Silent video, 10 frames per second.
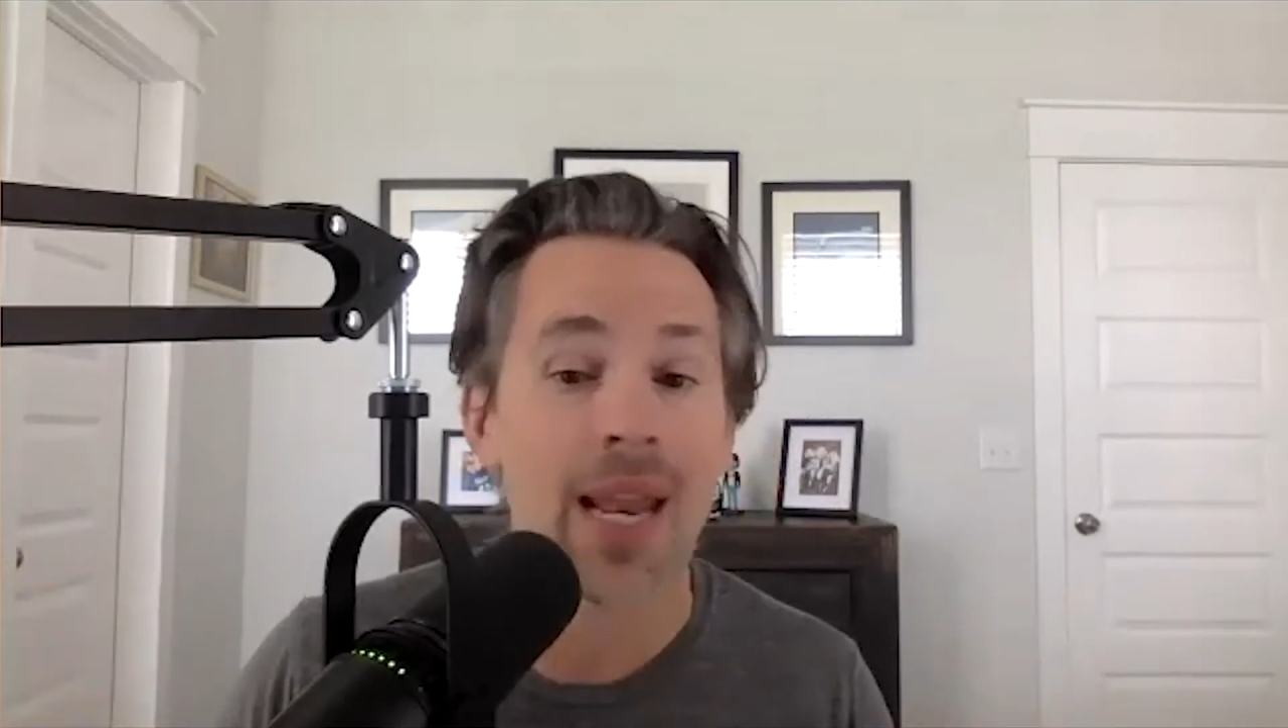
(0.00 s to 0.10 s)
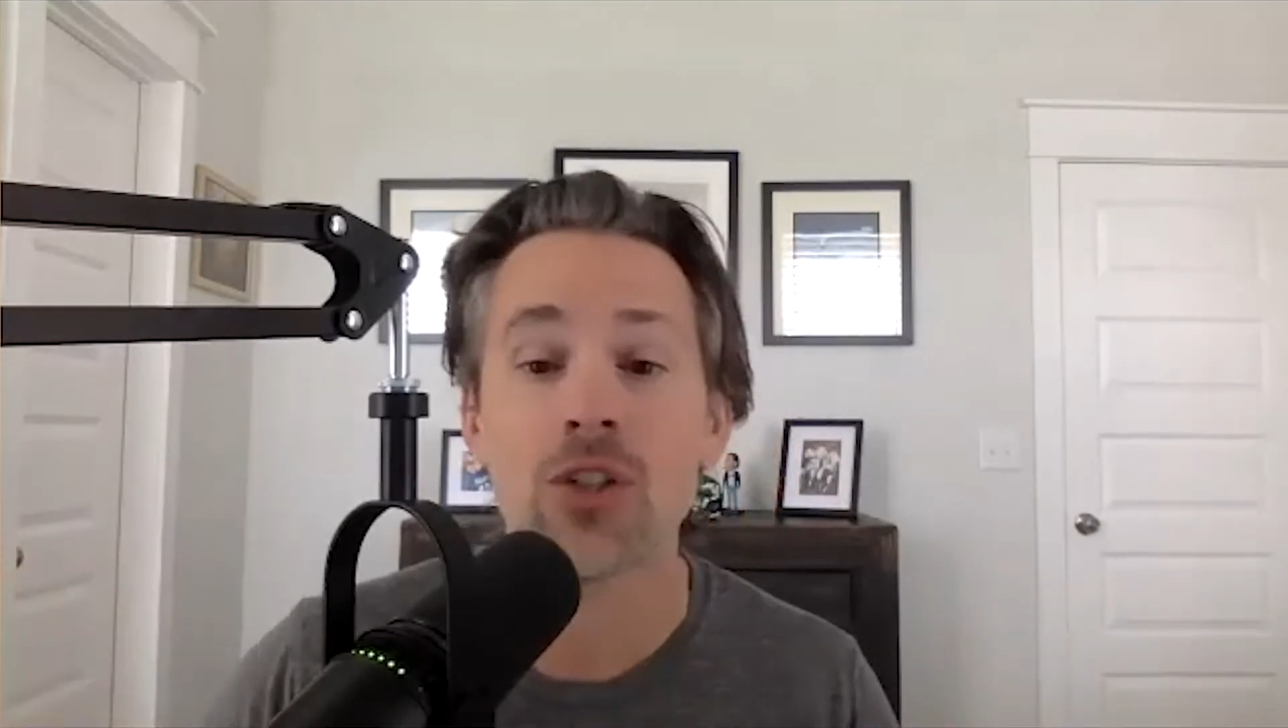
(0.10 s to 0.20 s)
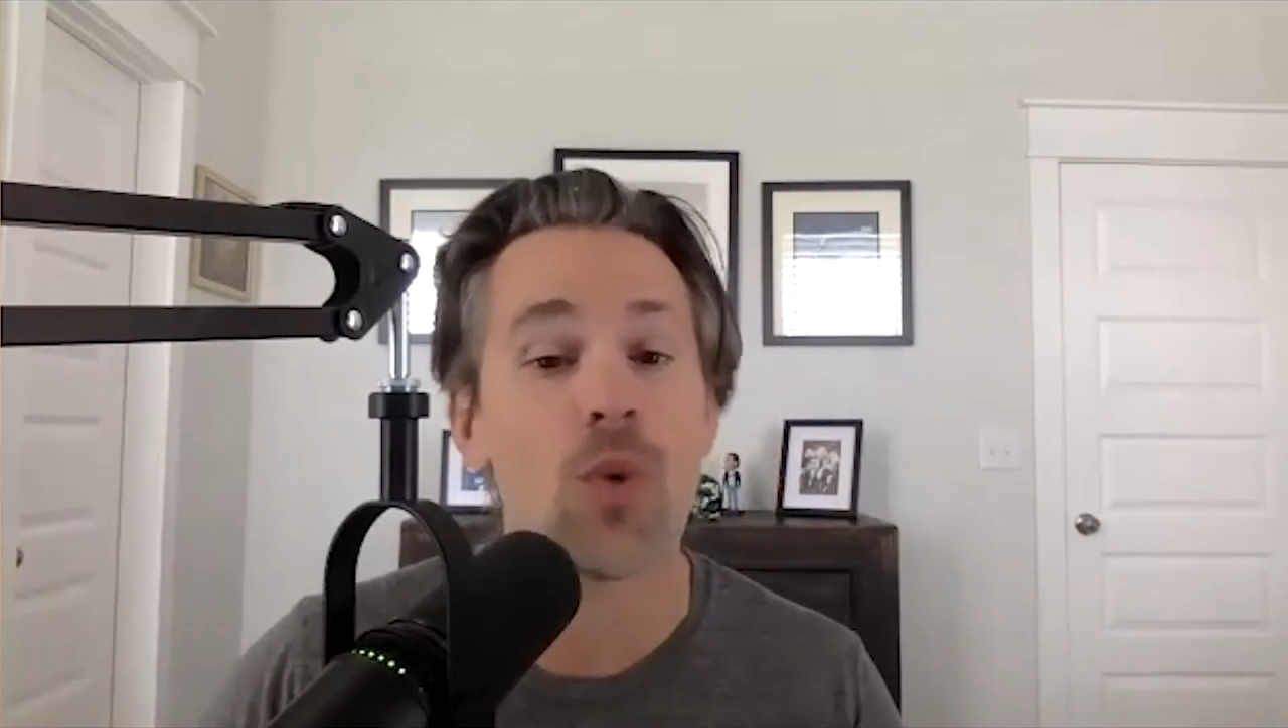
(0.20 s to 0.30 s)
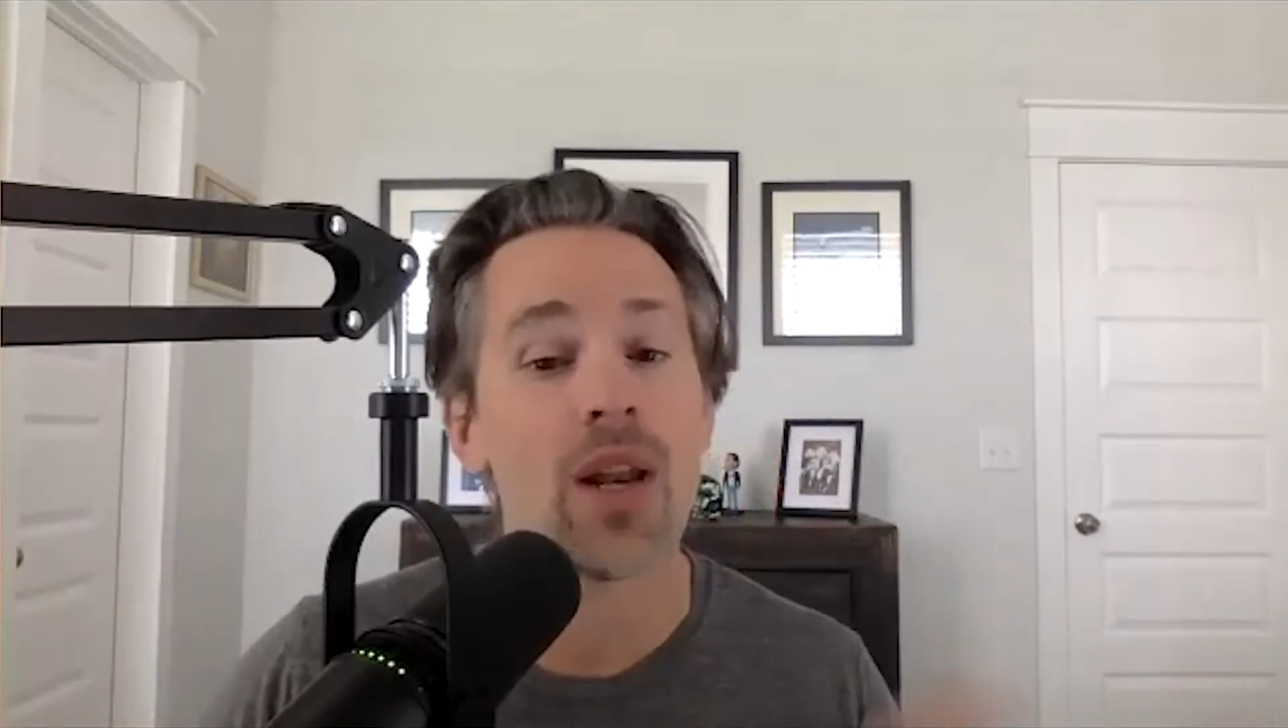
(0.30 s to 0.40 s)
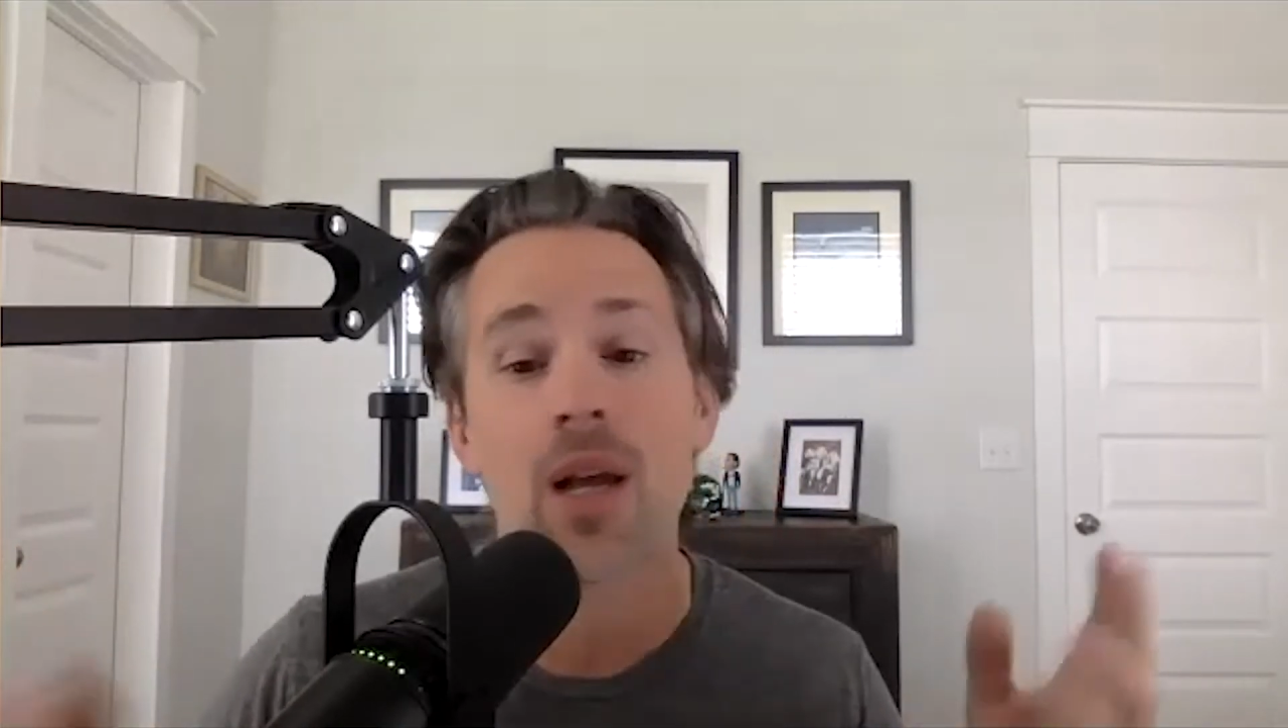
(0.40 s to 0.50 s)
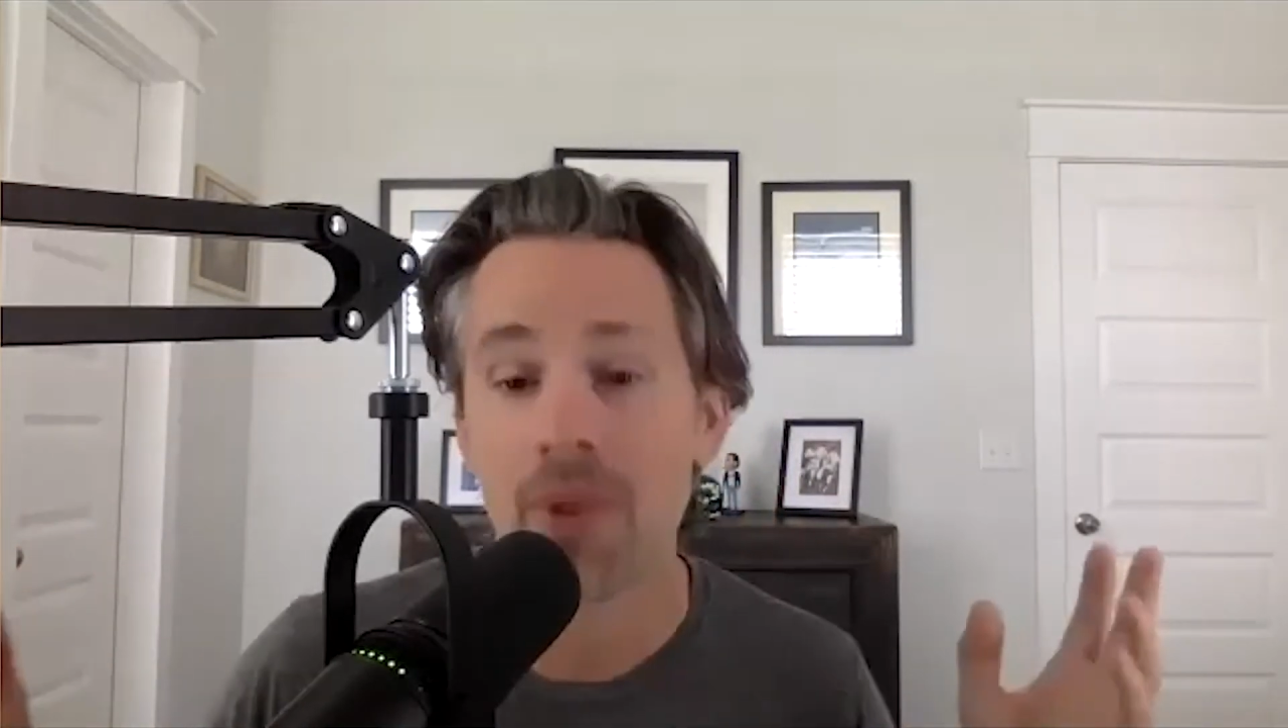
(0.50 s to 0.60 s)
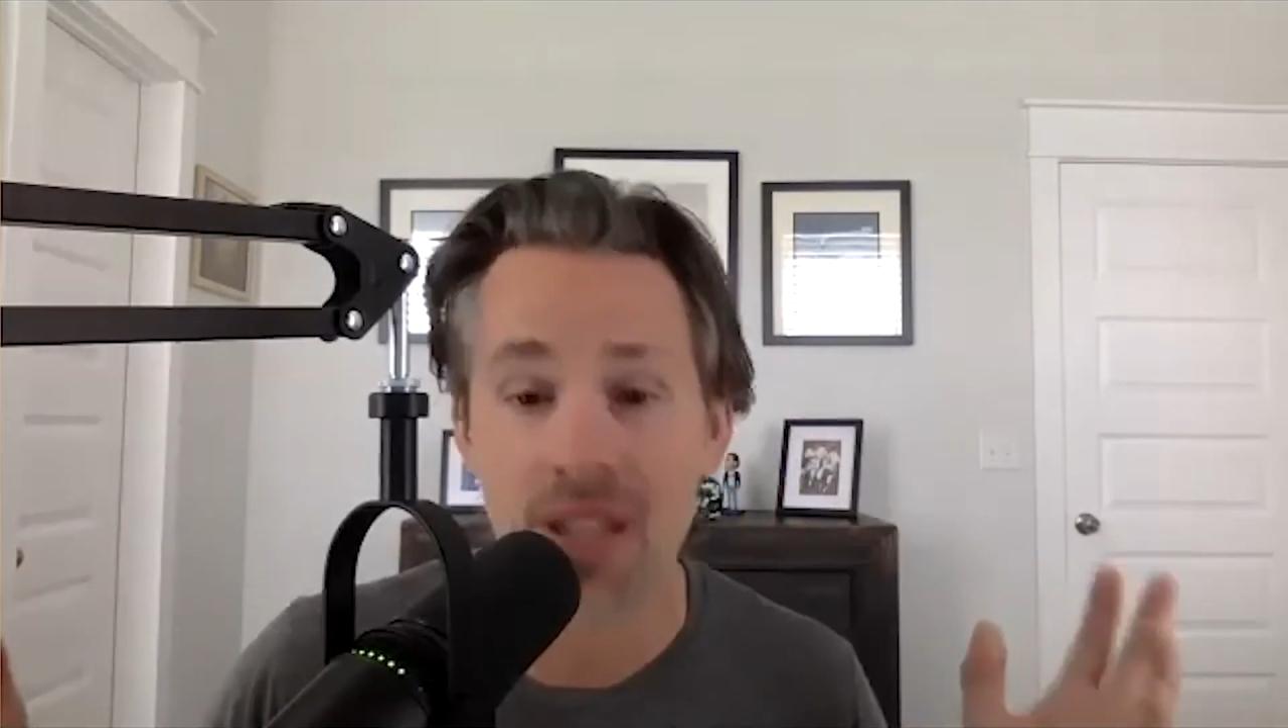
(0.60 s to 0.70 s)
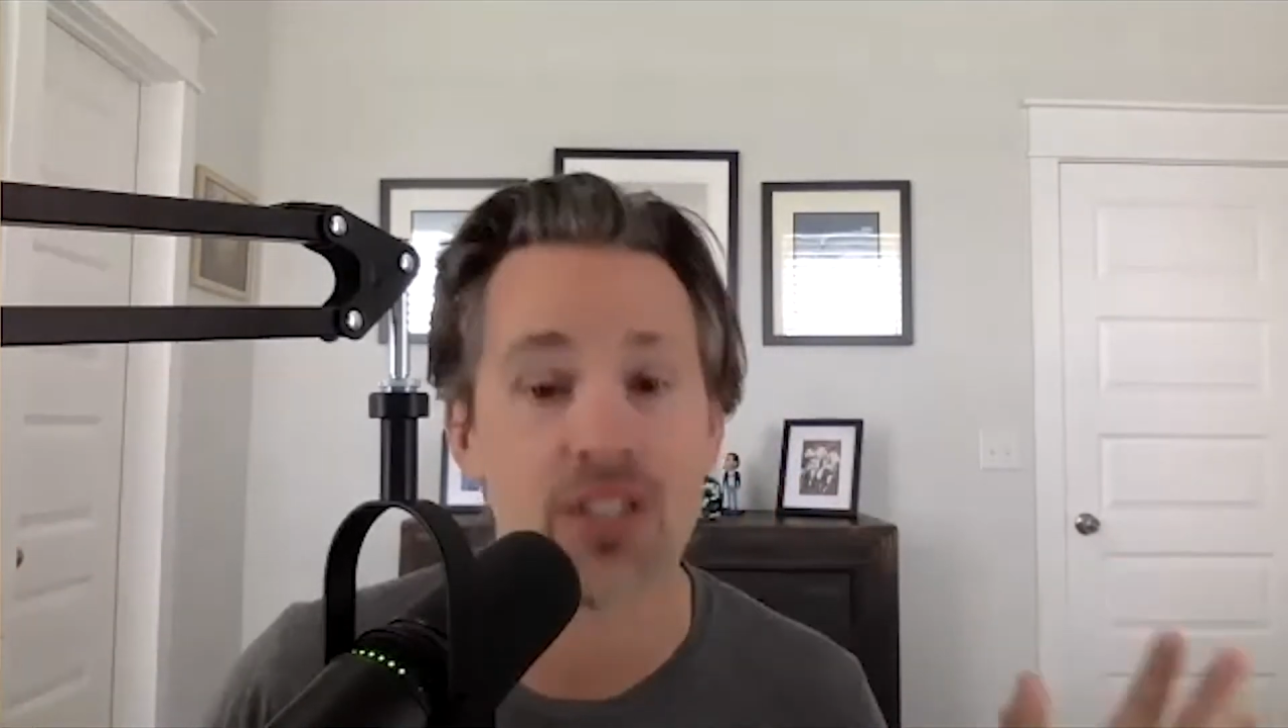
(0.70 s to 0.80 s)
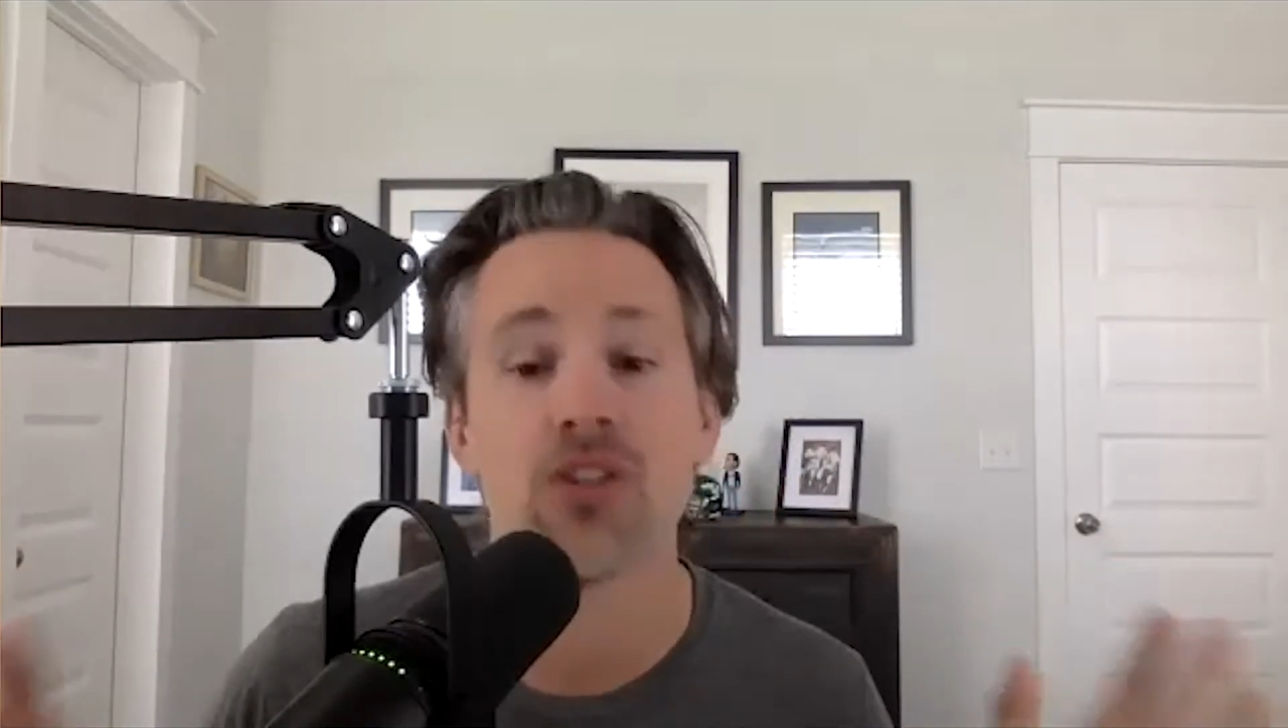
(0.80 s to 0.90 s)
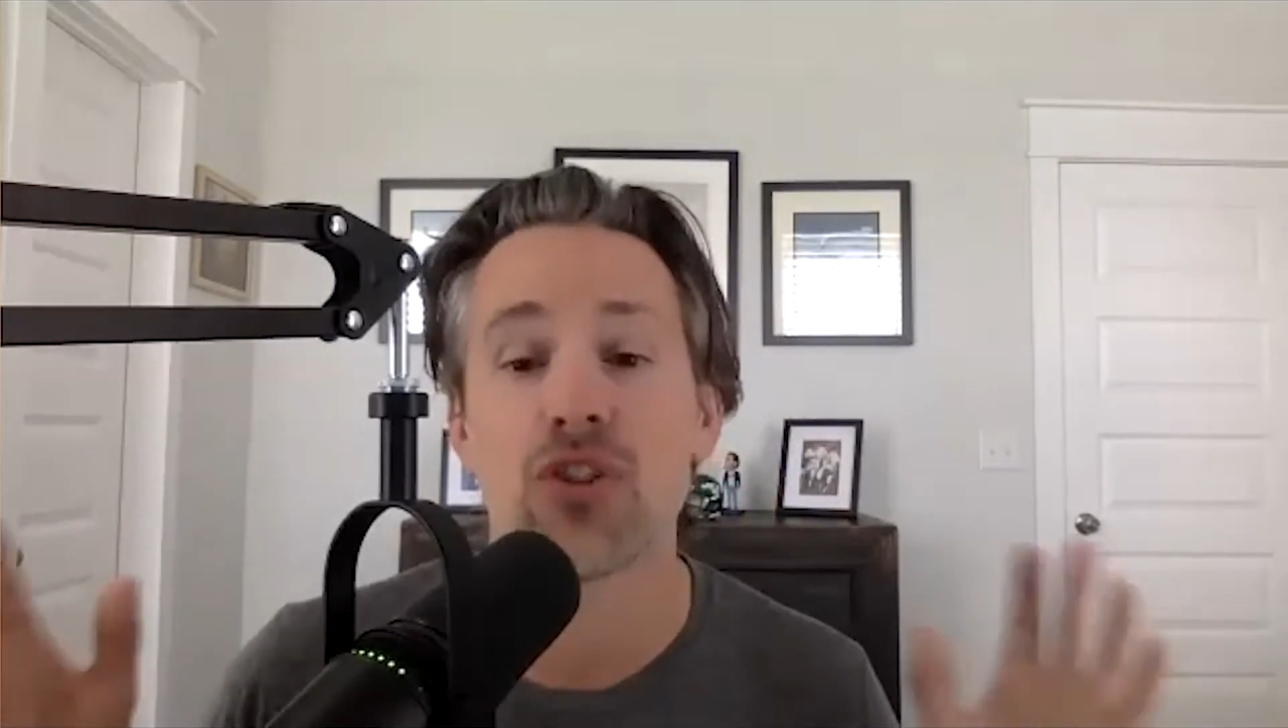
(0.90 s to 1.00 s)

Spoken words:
I just want a company that's going to